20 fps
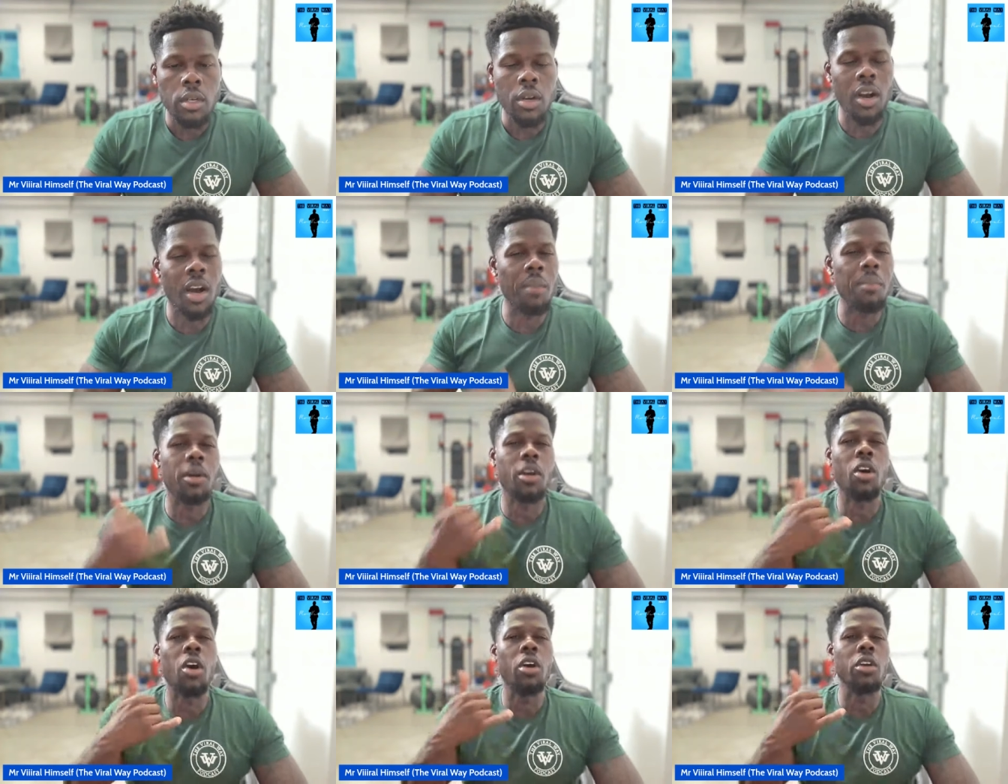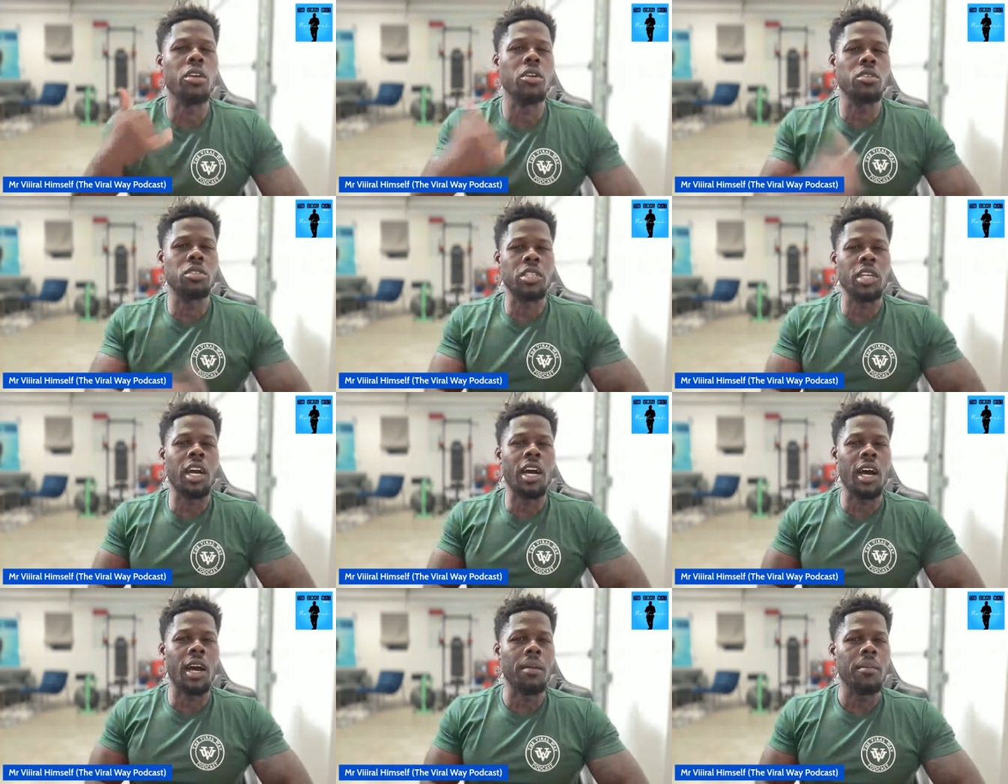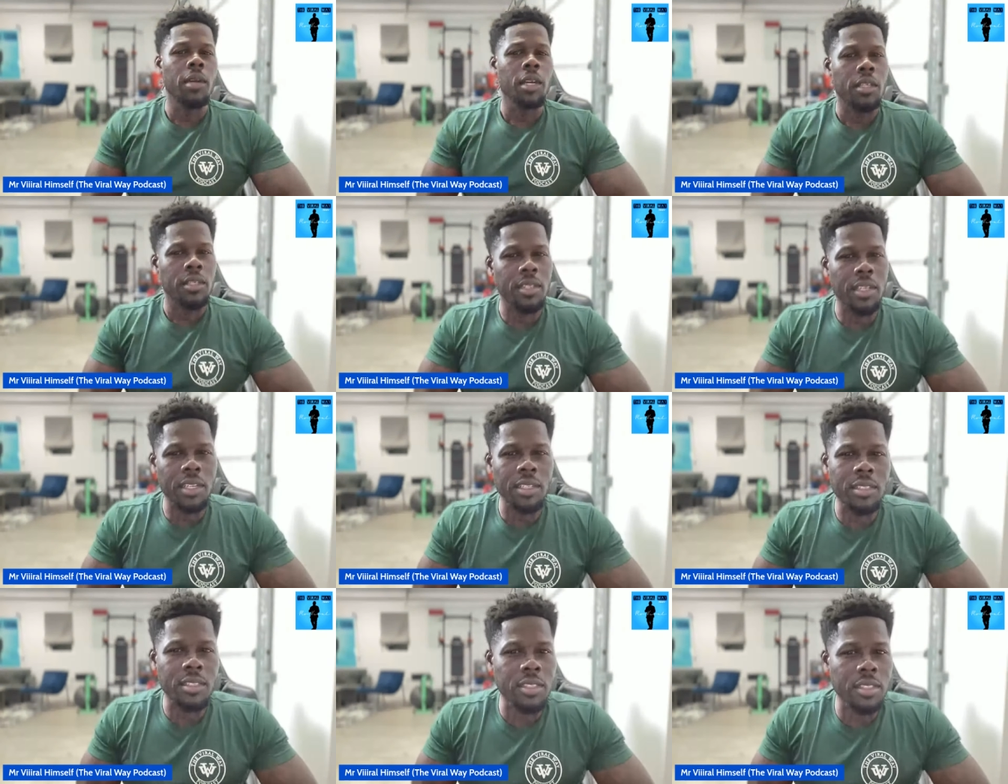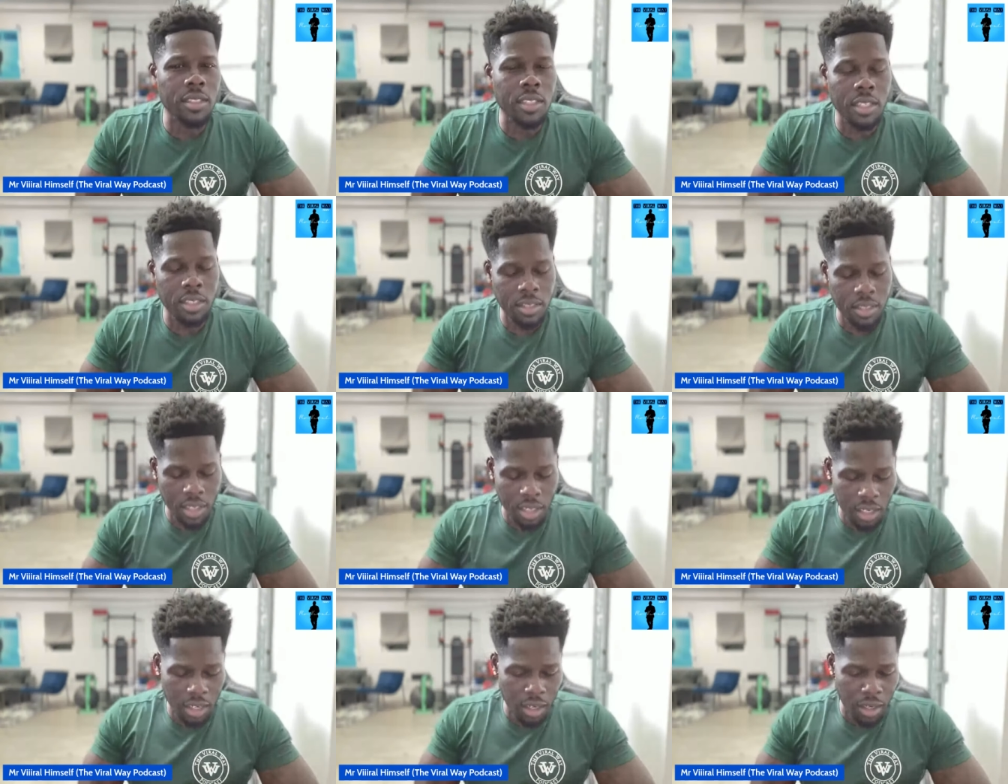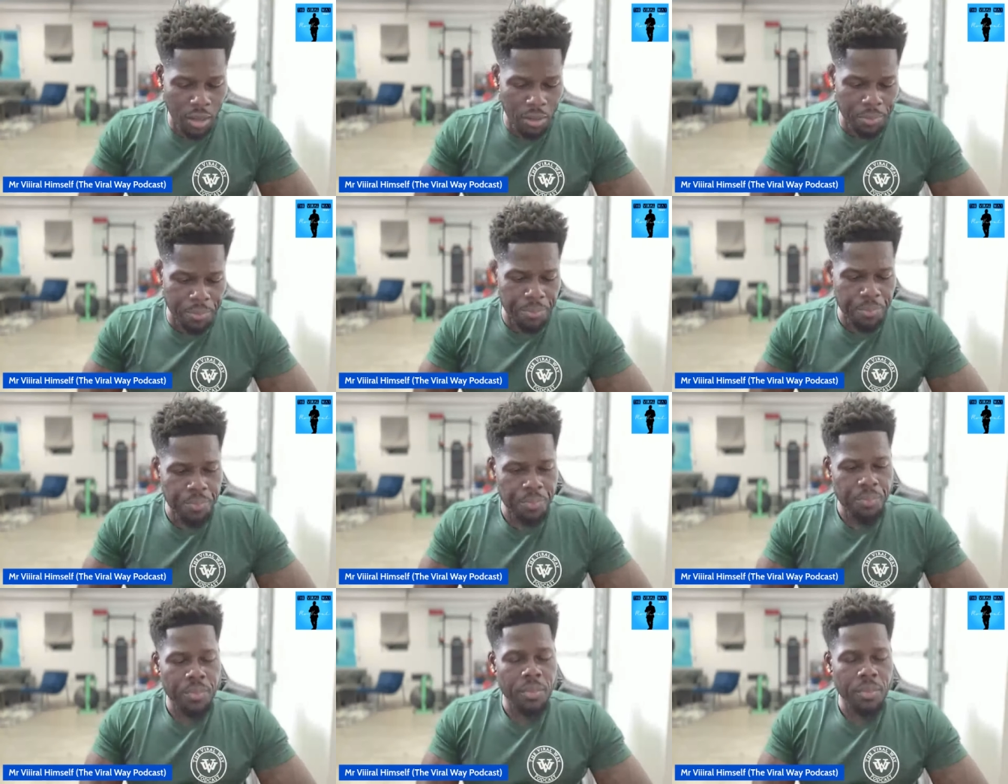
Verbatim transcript: Oh, I'm going to call your job. Does, does um,